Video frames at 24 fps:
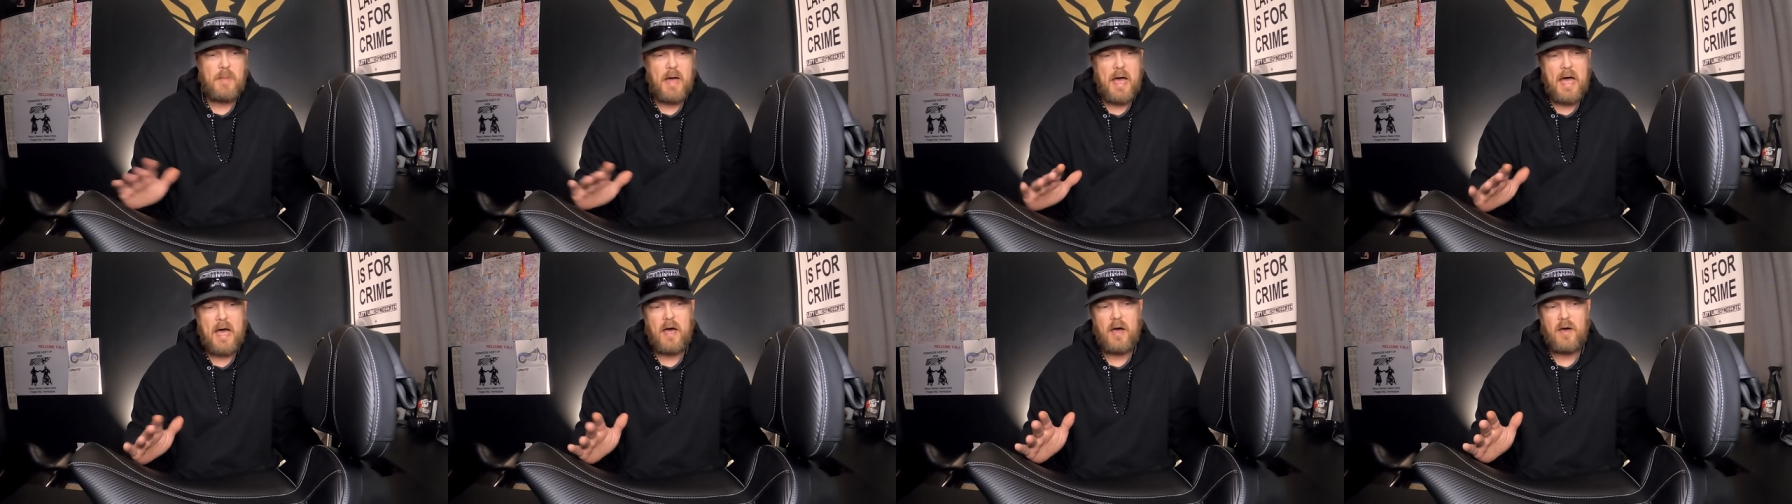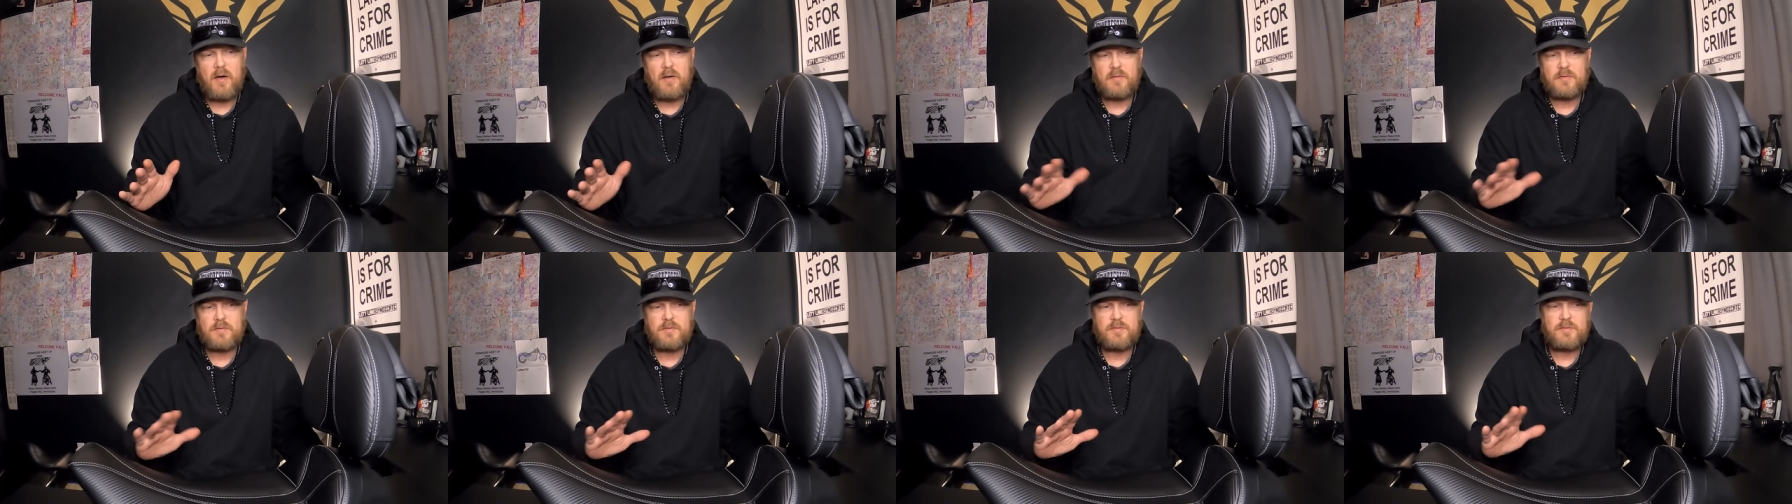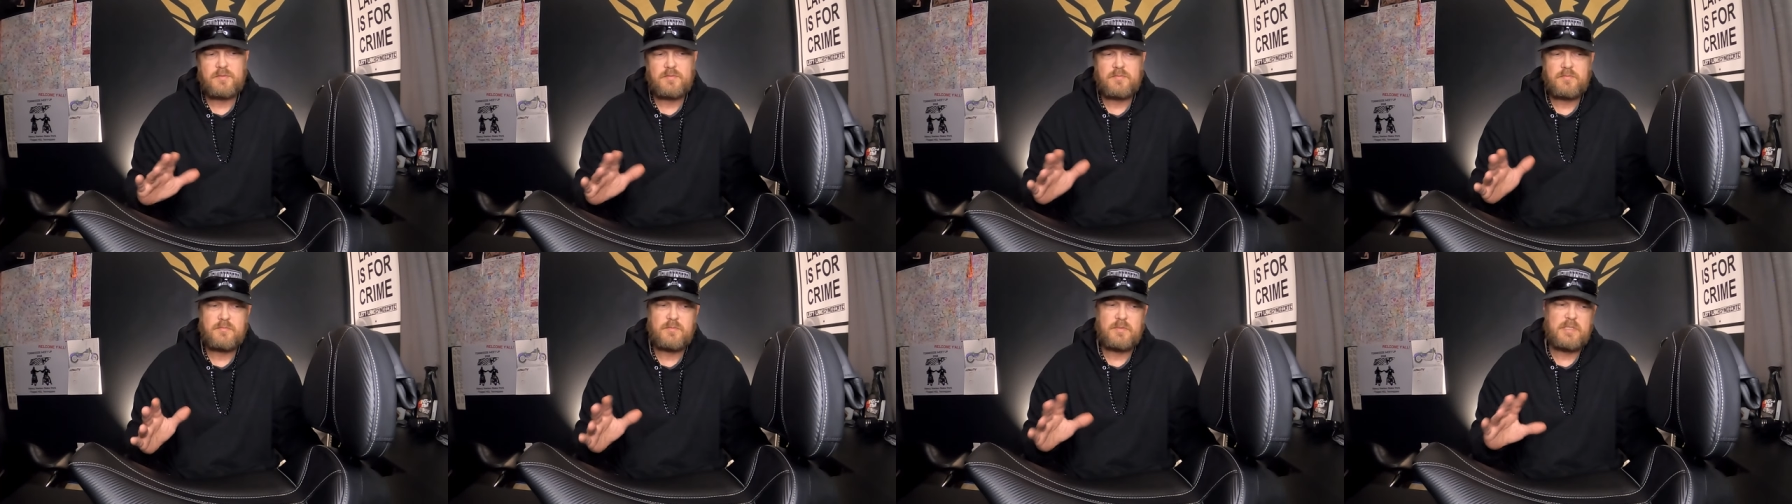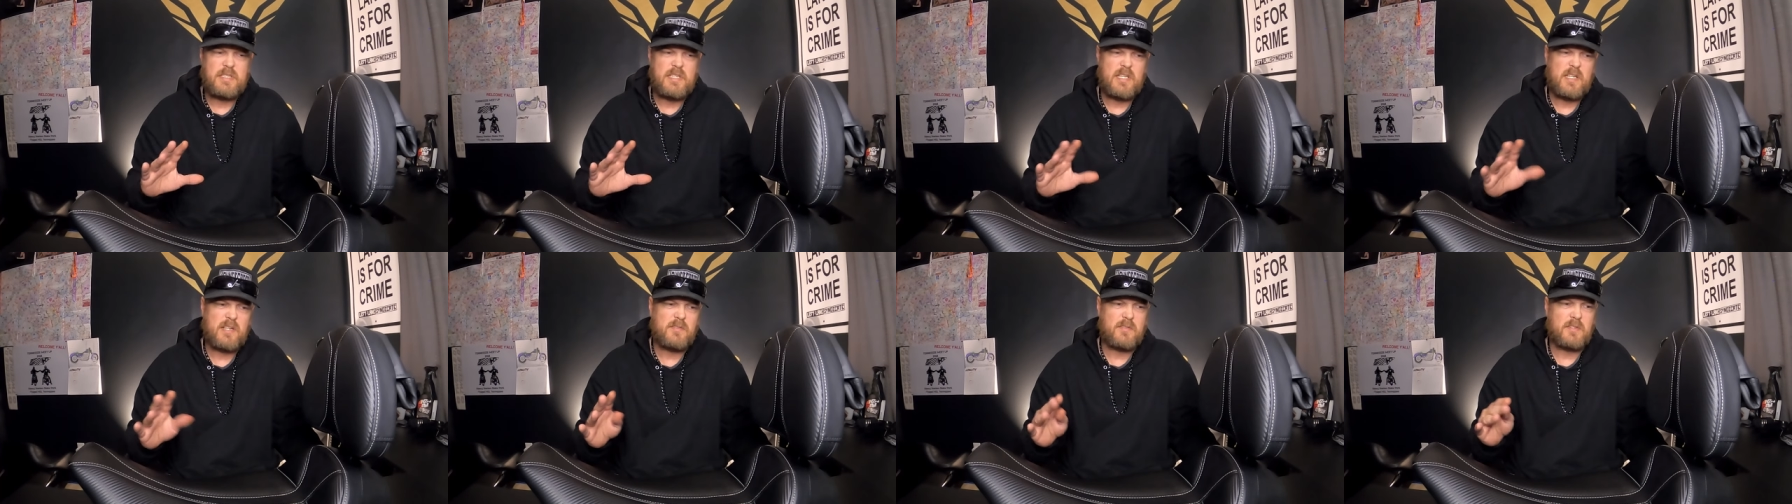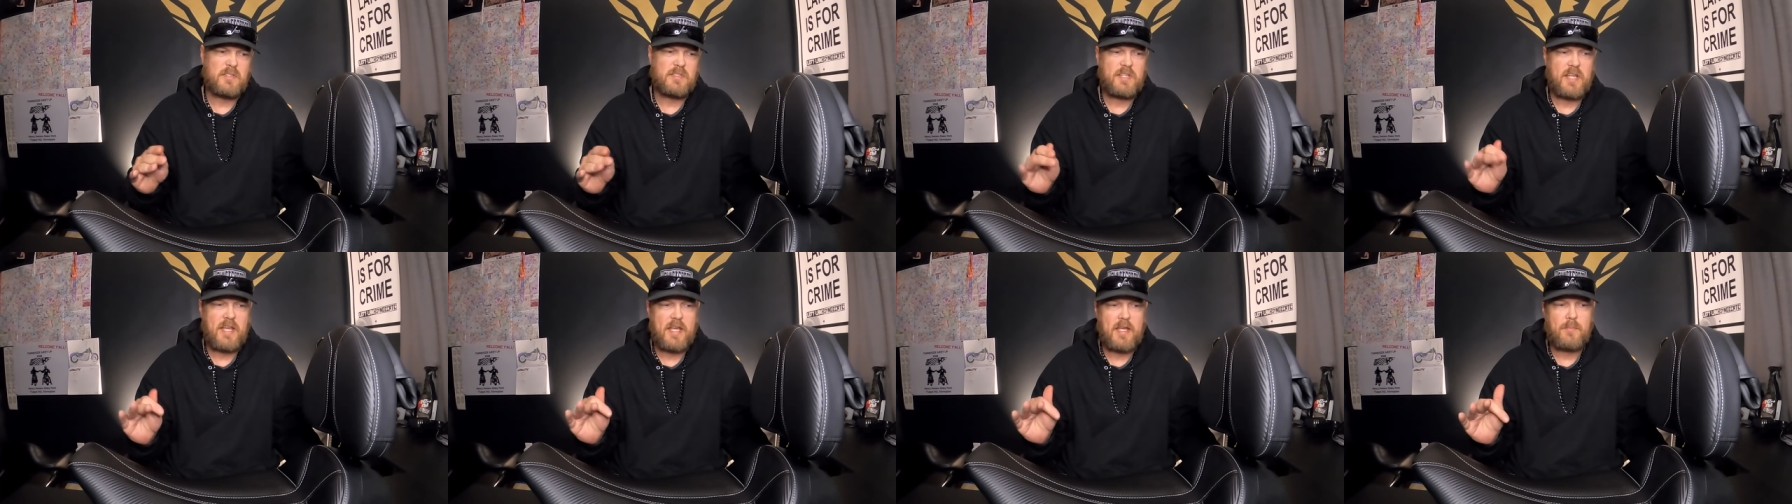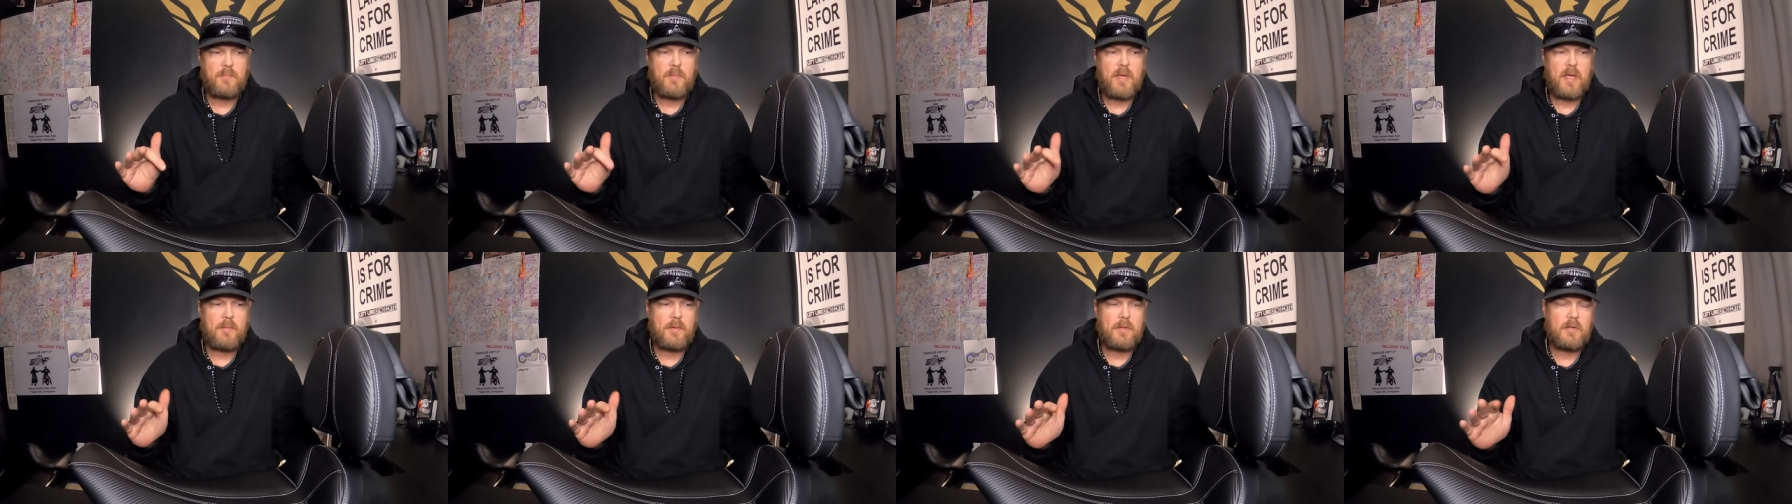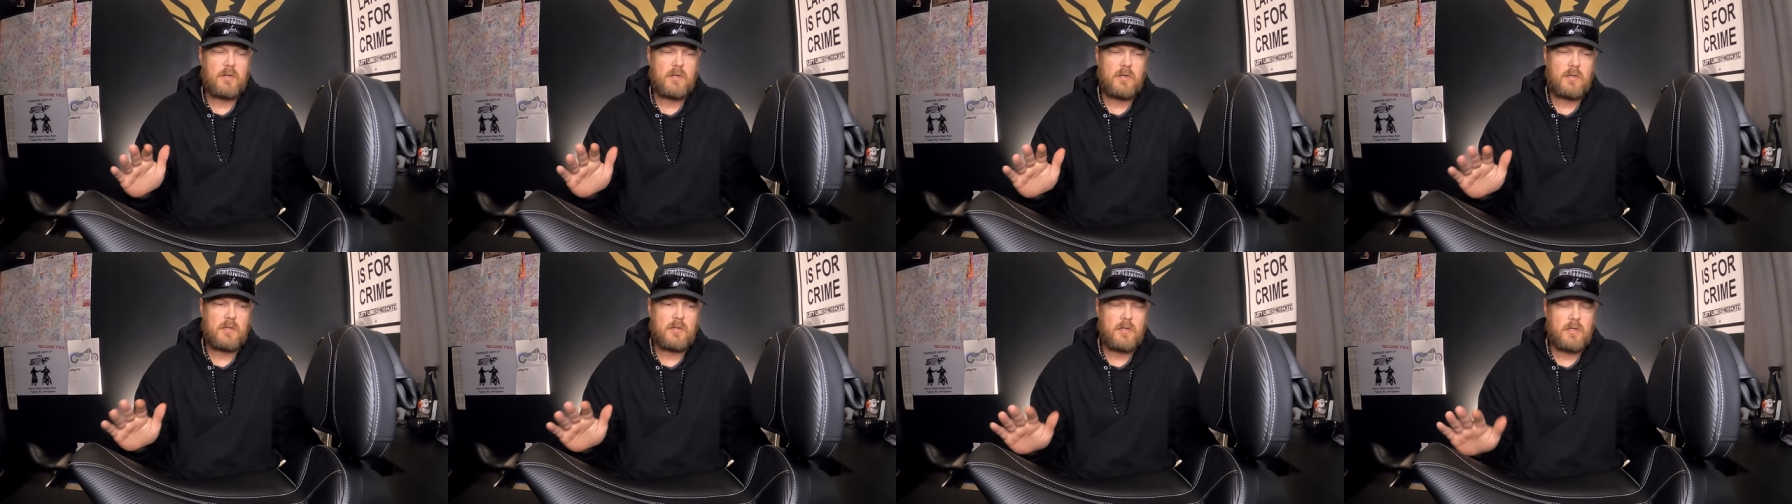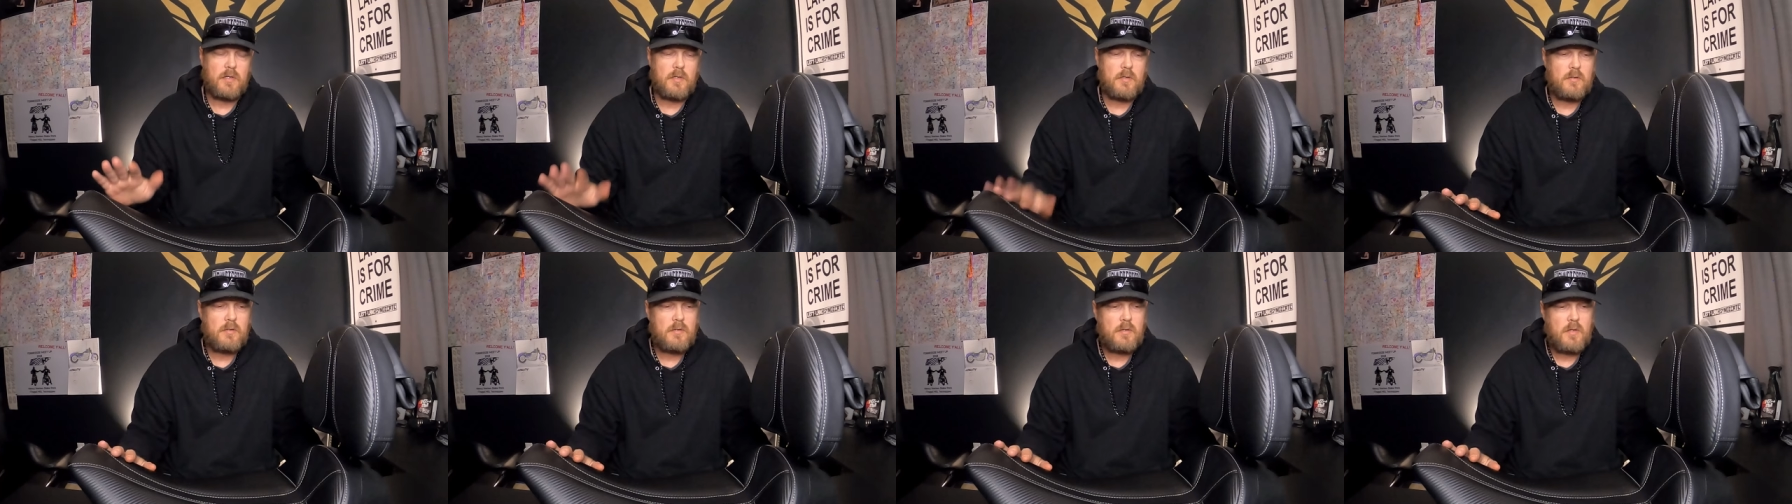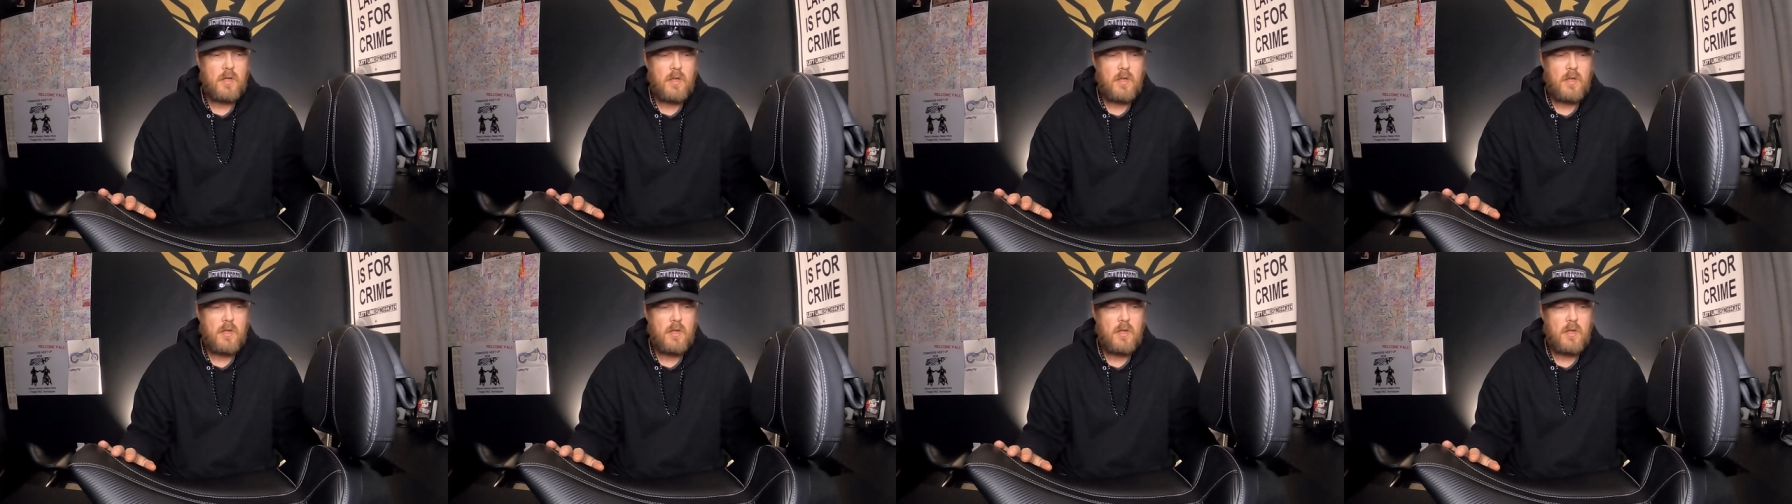miles, give or take, maybe a 100.